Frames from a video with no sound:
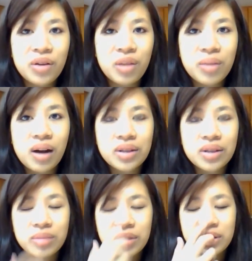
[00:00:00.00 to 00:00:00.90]
That'd be
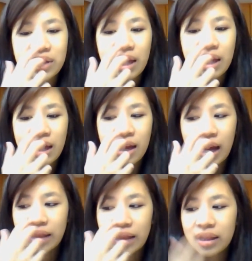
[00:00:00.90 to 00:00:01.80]
awesome, because
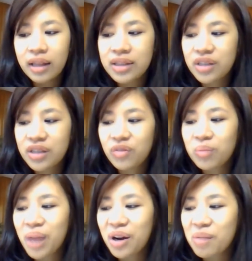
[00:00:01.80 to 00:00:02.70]
at least I feel
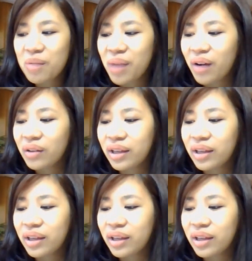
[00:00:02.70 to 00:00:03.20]
better about